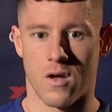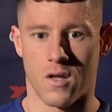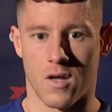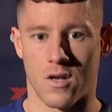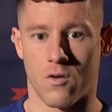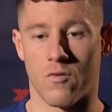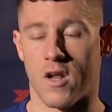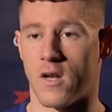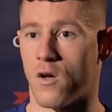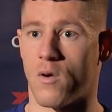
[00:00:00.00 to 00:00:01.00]
I don't
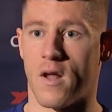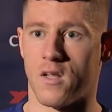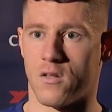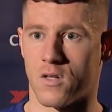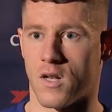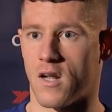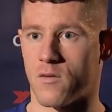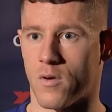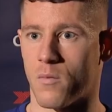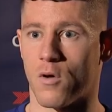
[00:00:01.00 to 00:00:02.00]
really know any of the other
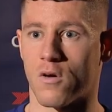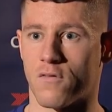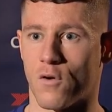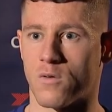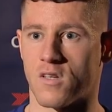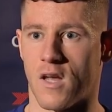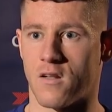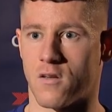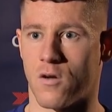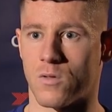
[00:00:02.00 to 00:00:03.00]
lads, but I'm looking forward to
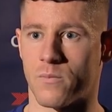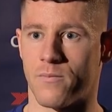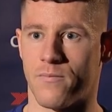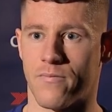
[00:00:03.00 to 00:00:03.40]
getting to know them.